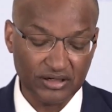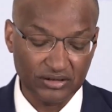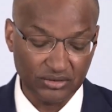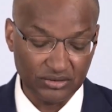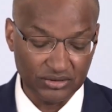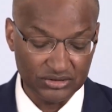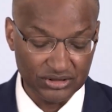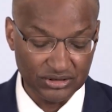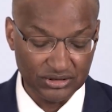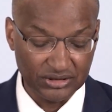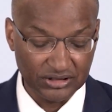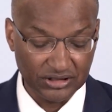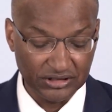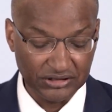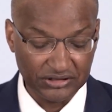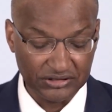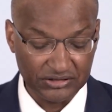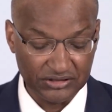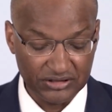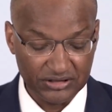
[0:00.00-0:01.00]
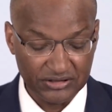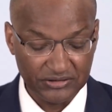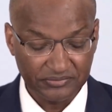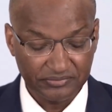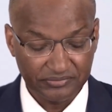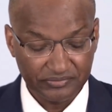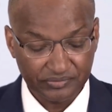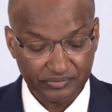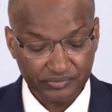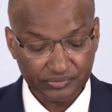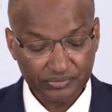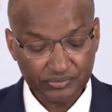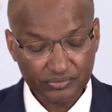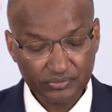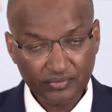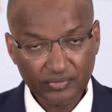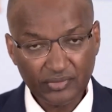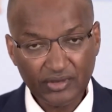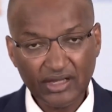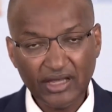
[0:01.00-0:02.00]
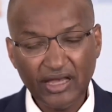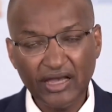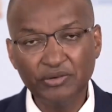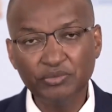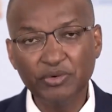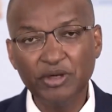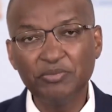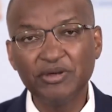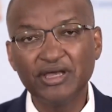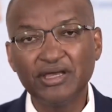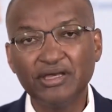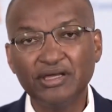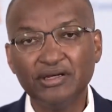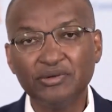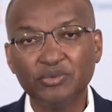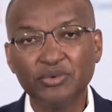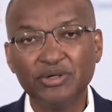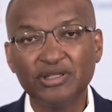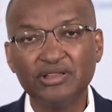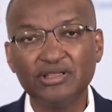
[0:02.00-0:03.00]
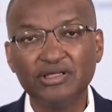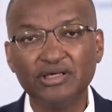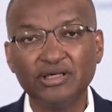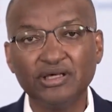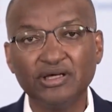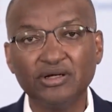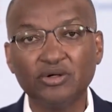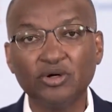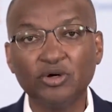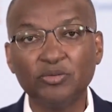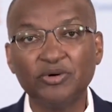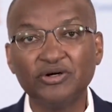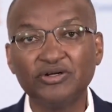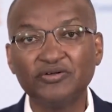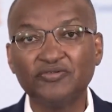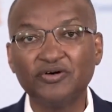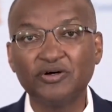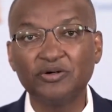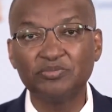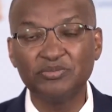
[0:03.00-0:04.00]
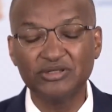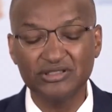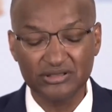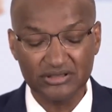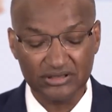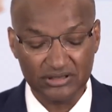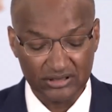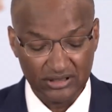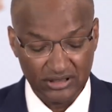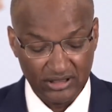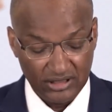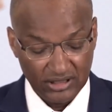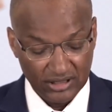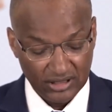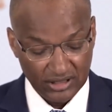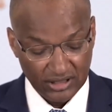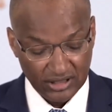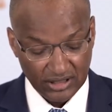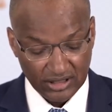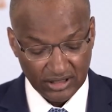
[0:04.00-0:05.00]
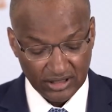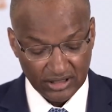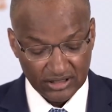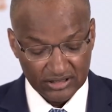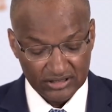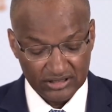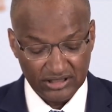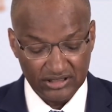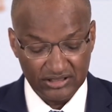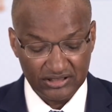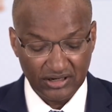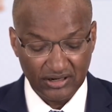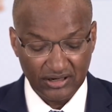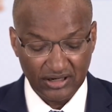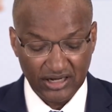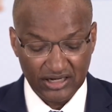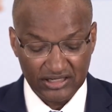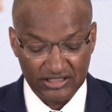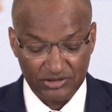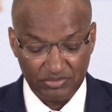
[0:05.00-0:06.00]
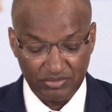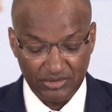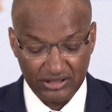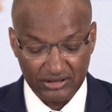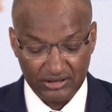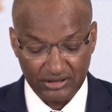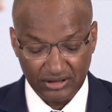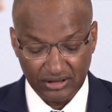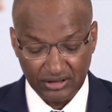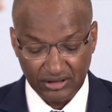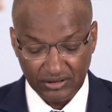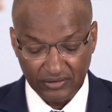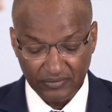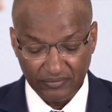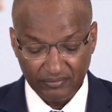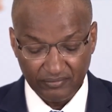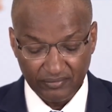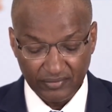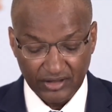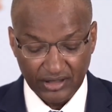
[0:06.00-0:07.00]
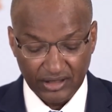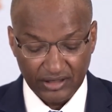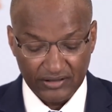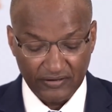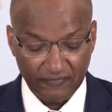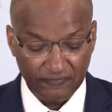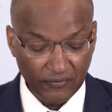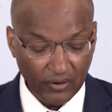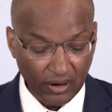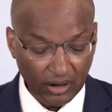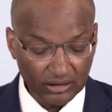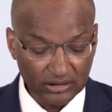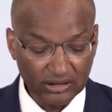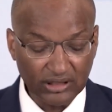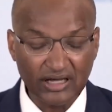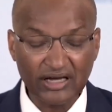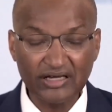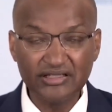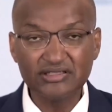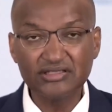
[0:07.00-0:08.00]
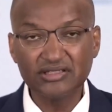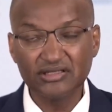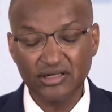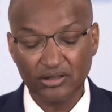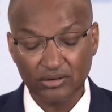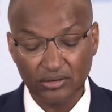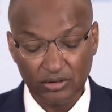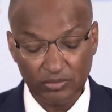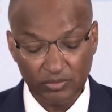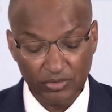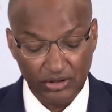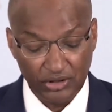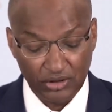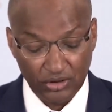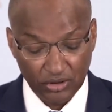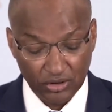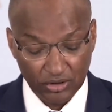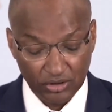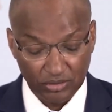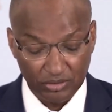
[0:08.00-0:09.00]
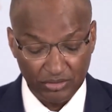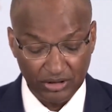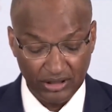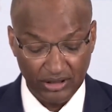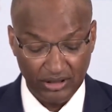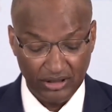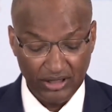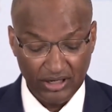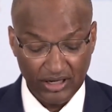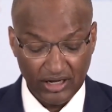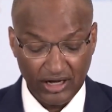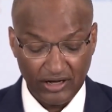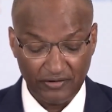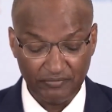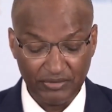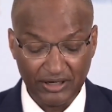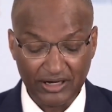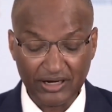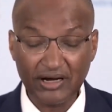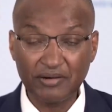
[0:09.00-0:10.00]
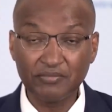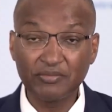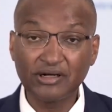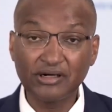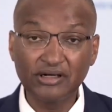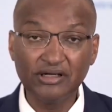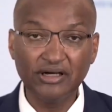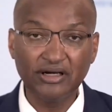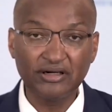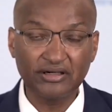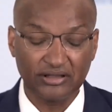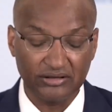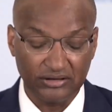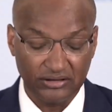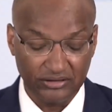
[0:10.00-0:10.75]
considerations. And we begin with the global developments. Since our last meeting, the fault lines in the global economy have become clearer,